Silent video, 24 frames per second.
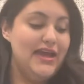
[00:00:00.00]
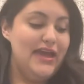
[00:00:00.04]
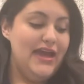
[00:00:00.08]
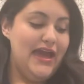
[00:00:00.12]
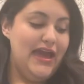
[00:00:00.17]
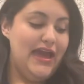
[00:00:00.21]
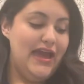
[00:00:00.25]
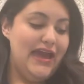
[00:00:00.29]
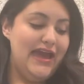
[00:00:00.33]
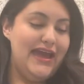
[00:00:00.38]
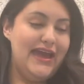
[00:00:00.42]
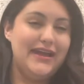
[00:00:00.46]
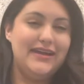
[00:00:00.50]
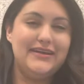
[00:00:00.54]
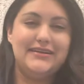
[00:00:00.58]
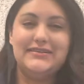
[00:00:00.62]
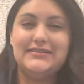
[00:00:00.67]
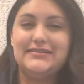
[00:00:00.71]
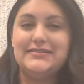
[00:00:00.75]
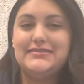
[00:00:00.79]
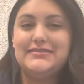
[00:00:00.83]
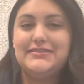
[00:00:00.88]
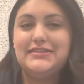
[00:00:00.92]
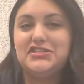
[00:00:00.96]

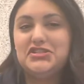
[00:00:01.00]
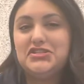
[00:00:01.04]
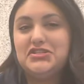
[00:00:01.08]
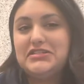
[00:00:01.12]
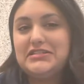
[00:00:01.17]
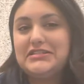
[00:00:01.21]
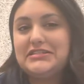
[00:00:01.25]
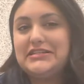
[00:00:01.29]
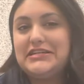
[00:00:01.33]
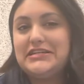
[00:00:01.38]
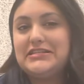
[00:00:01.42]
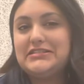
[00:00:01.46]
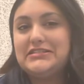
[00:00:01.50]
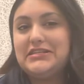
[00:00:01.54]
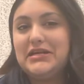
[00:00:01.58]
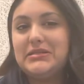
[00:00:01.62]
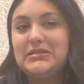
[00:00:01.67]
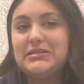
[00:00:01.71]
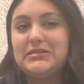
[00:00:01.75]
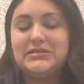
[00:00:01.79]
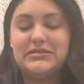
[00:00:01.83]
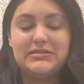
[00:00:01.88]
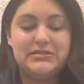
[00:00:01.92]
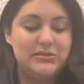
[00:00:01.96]
and essentially takes
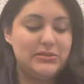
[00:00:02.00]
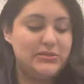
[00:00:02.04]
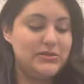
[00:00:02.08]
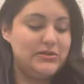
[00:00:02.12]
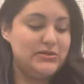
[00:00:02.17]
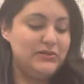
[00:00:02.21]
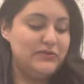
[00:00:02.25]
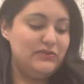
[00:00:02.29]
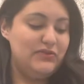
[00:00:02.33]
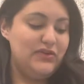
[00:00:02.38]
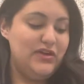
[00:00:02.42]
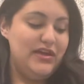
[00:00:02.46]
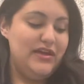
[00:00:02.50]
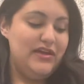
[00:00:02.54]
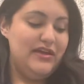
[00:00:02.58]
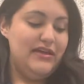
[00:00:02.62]
on this sort of